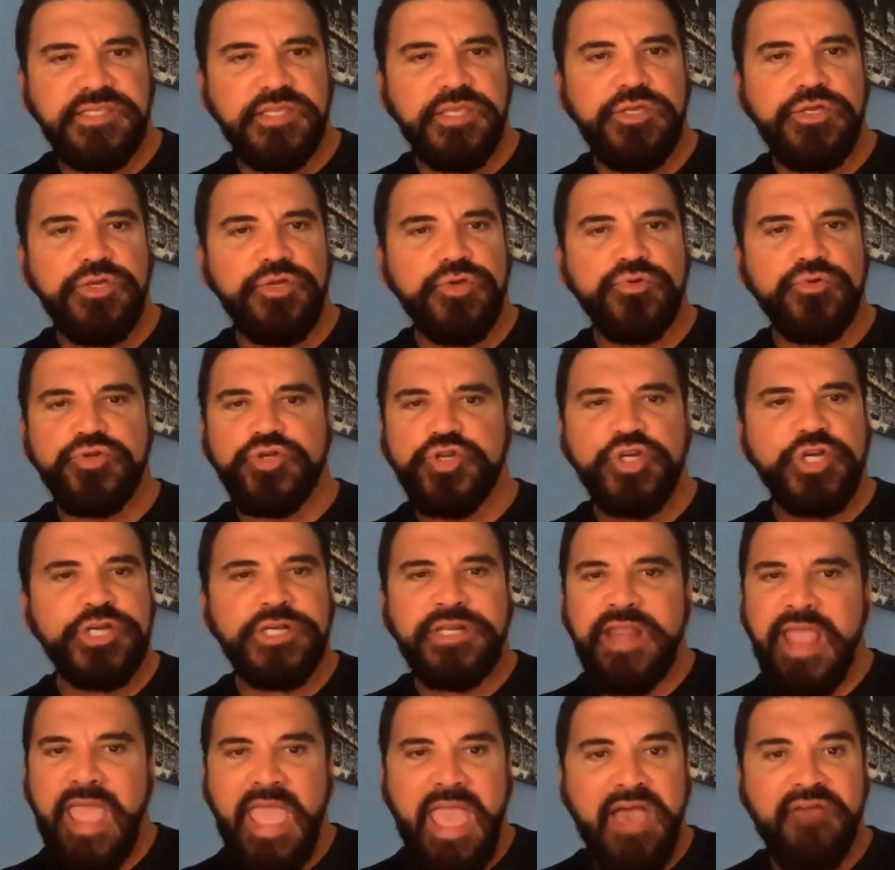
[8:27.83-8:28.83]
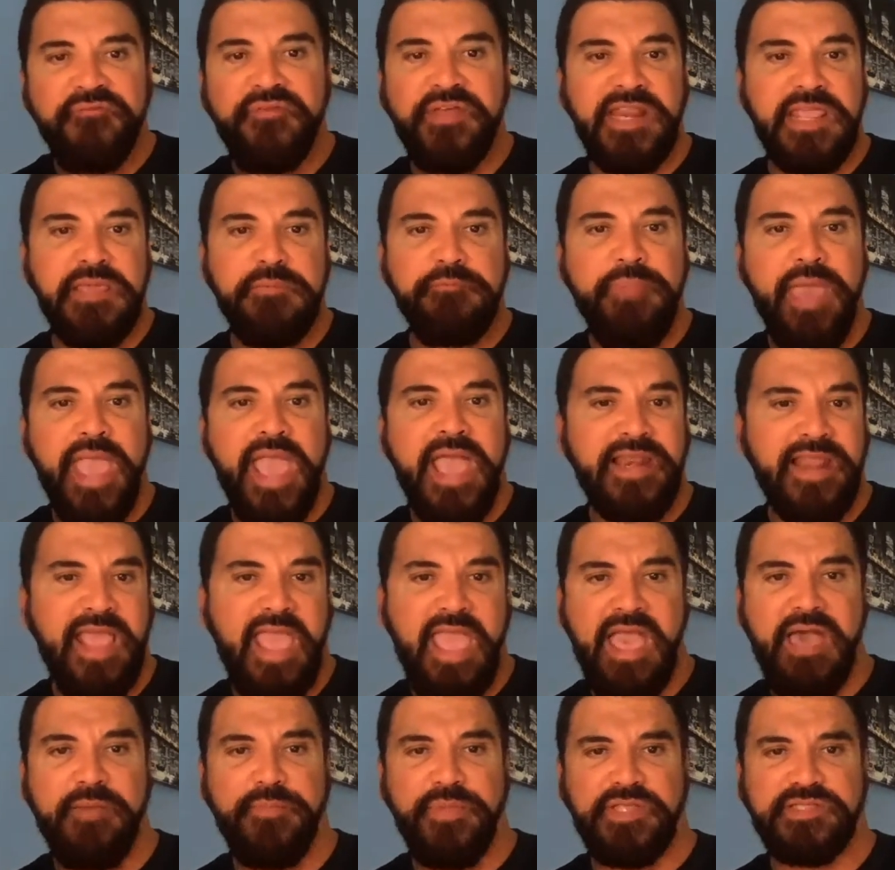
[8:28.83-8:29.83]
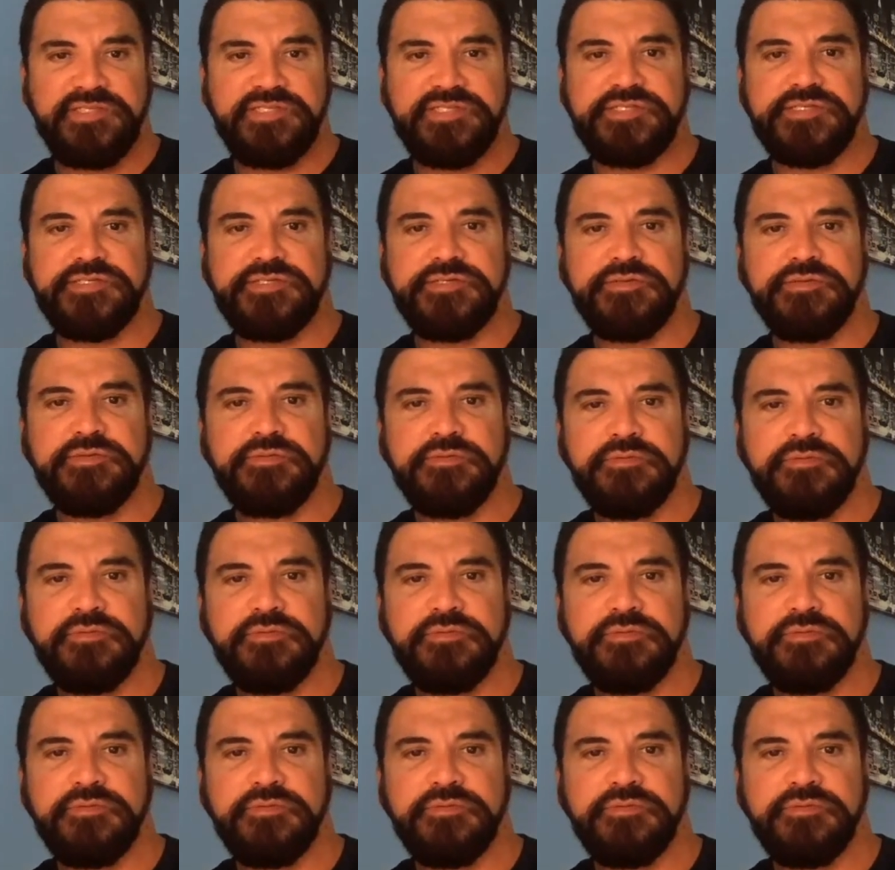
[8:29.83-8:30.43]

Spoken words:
You shouldn't have any bad habits.